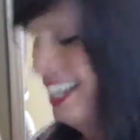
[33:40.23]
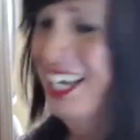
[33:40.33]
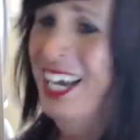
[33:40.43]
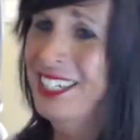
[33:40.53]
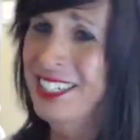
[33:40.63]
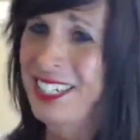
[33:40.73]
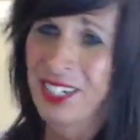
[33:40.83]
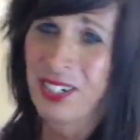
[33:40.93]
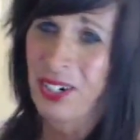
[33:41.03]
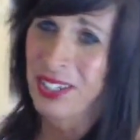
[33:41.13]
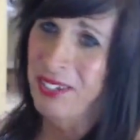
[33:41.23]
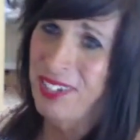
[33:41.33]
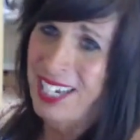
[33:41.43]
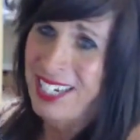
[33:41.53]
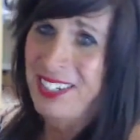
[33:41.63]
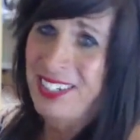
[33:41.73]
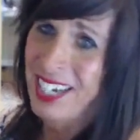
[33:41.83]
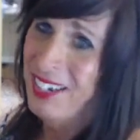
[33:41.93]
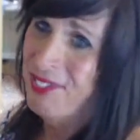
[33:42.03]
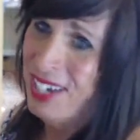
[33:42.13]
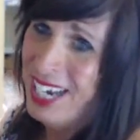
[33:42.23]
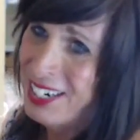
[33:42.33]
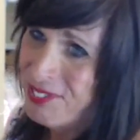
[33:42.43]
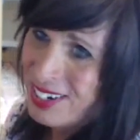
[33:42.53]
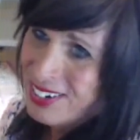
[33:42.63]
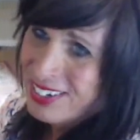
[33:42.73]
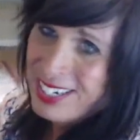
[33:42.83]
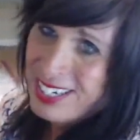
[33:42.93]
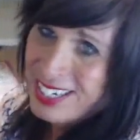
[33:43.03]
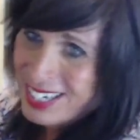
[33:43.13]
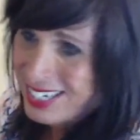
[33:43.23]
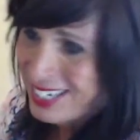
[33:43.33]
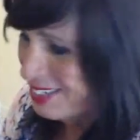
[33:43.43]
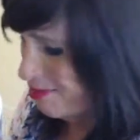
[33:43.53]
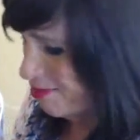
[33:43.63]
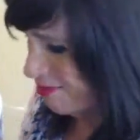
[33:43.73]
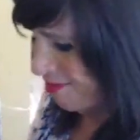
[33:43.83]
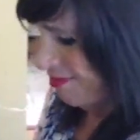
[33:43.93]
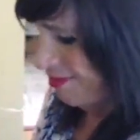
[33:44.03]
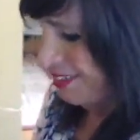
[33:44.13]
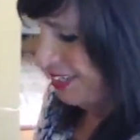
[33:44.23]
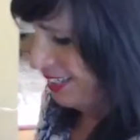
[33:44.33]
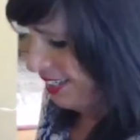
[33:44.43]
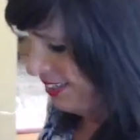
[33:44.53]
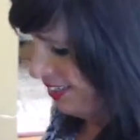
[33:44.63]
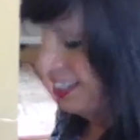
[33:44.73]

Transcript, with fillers: Actually, Nicole, I've had a, I've had a very, uh, you know,